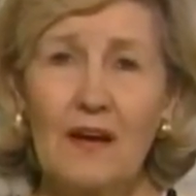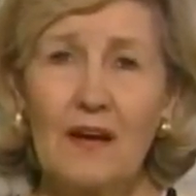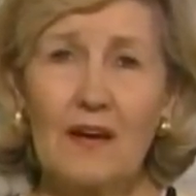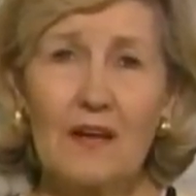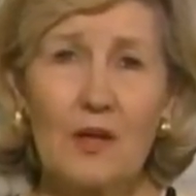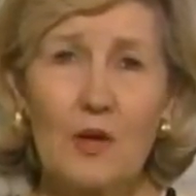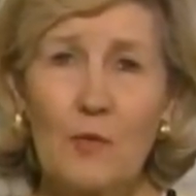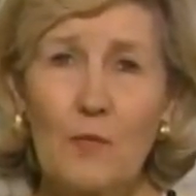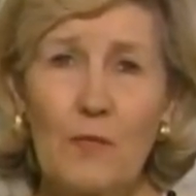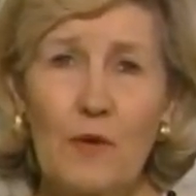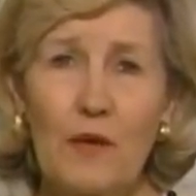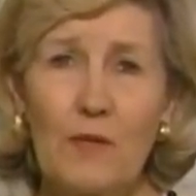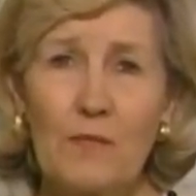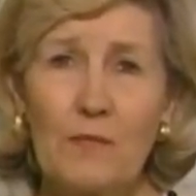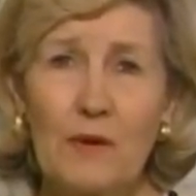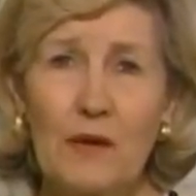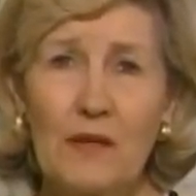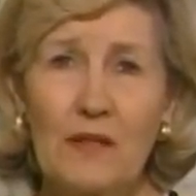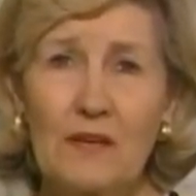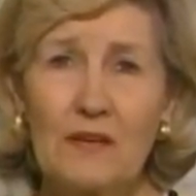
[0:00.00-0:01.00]

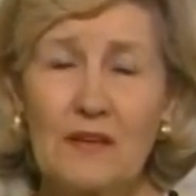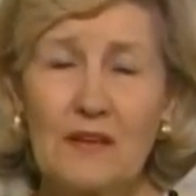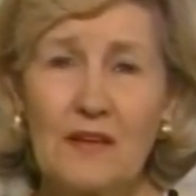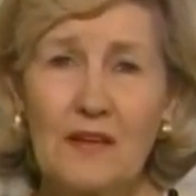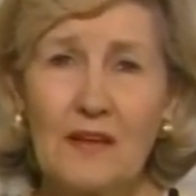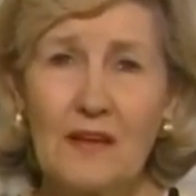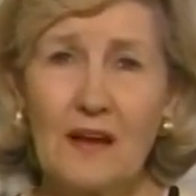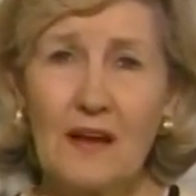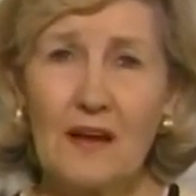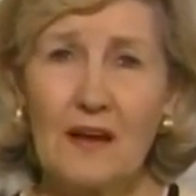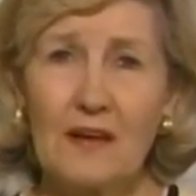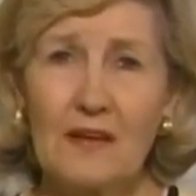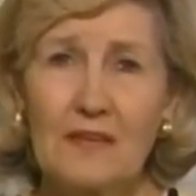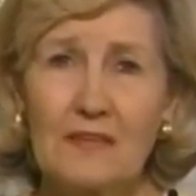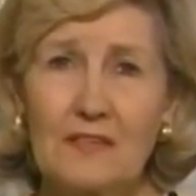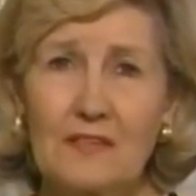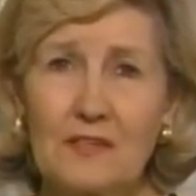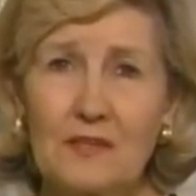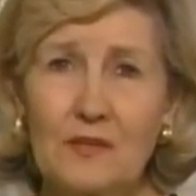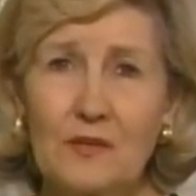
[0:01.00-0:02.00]
commitment
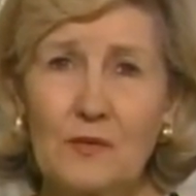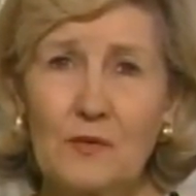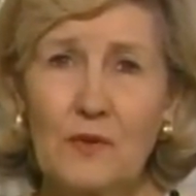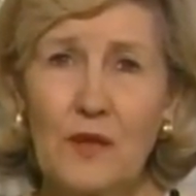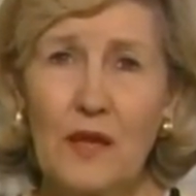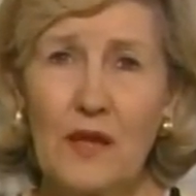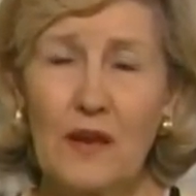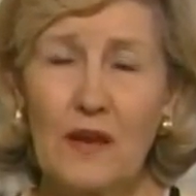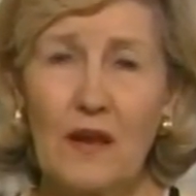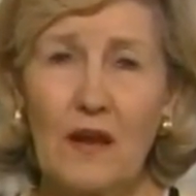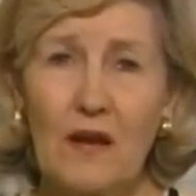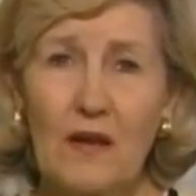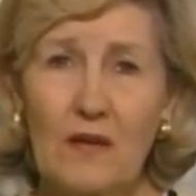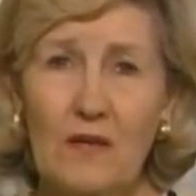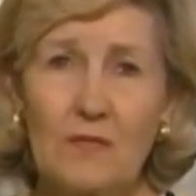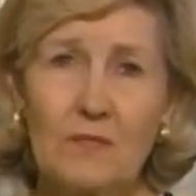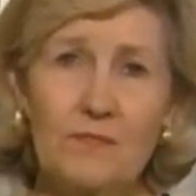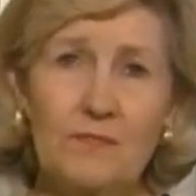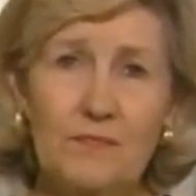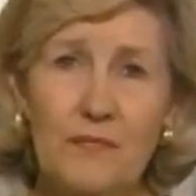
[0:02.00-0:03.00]
to get
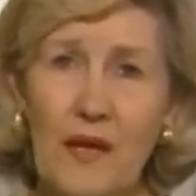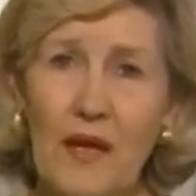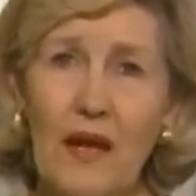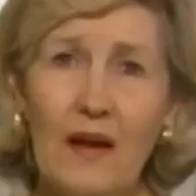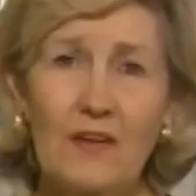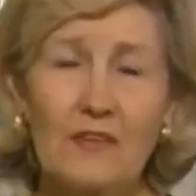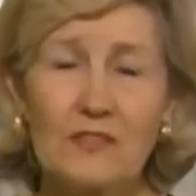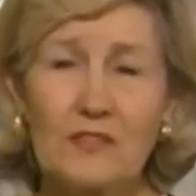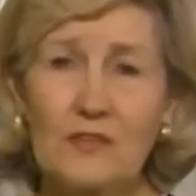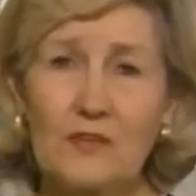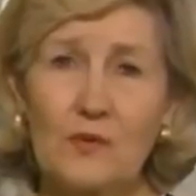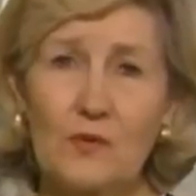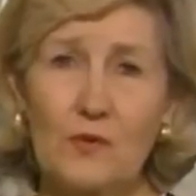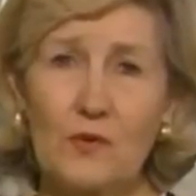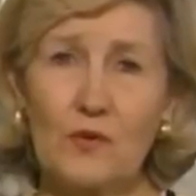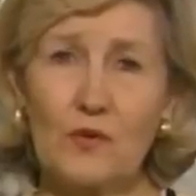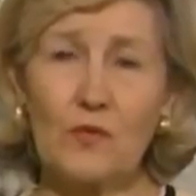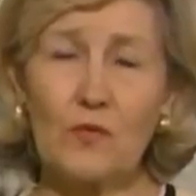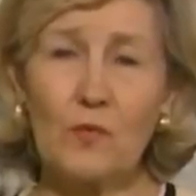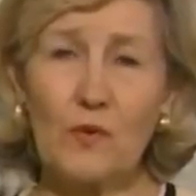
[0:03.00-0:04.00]
our house in
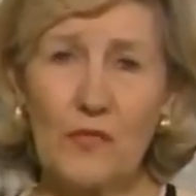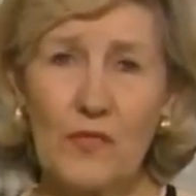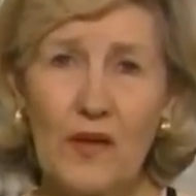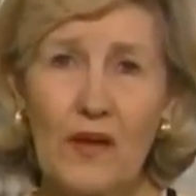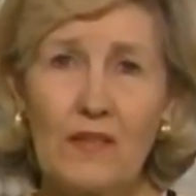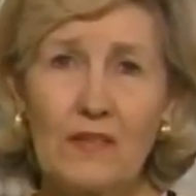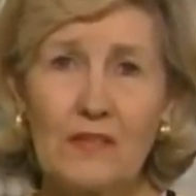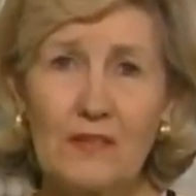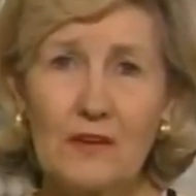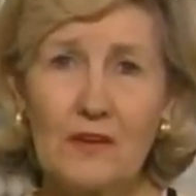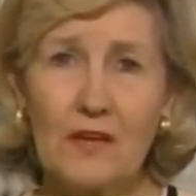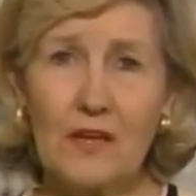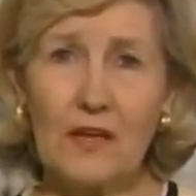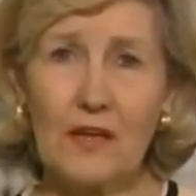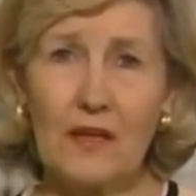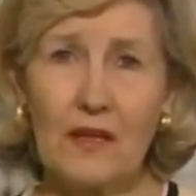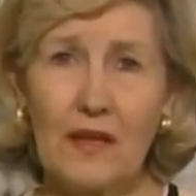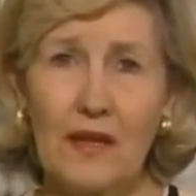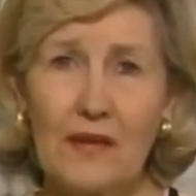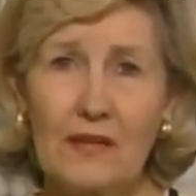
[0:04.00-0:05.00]
order without
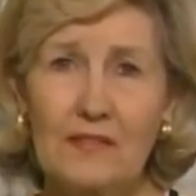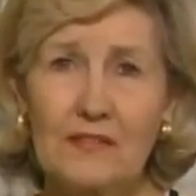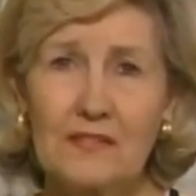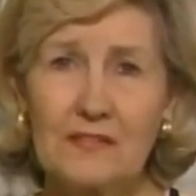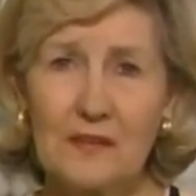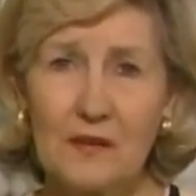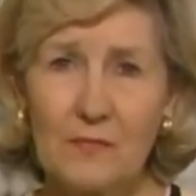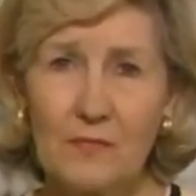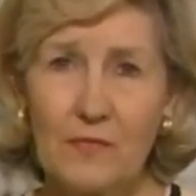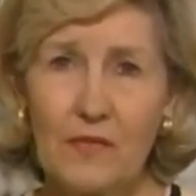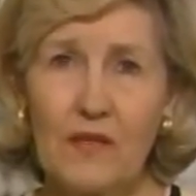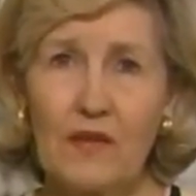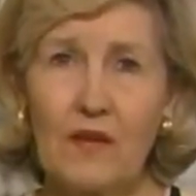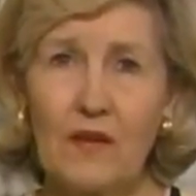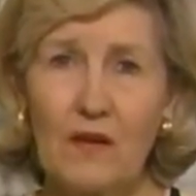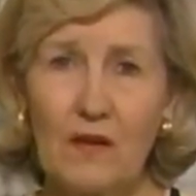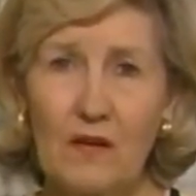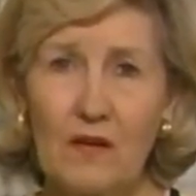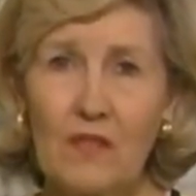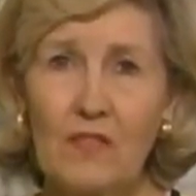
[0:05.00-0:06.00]
looking at something
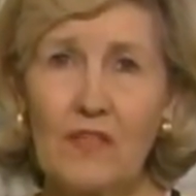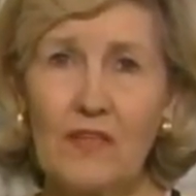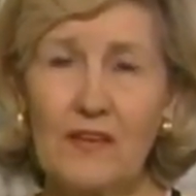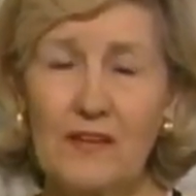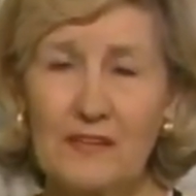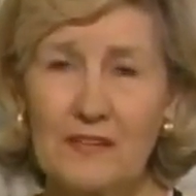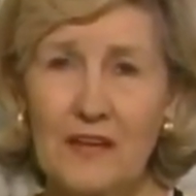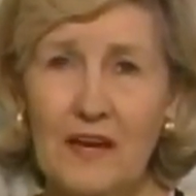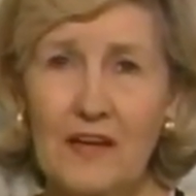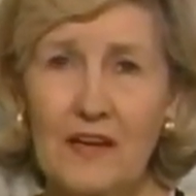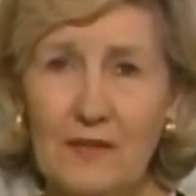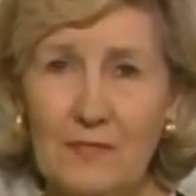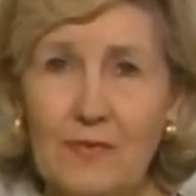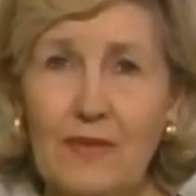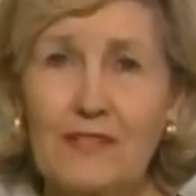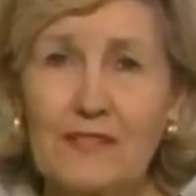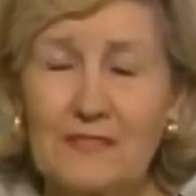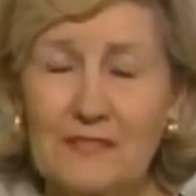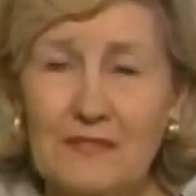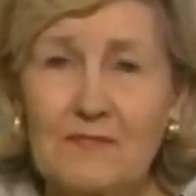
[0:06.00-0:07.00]
on the
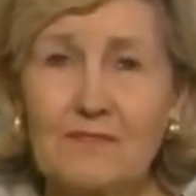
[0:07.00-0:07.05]
entitlements.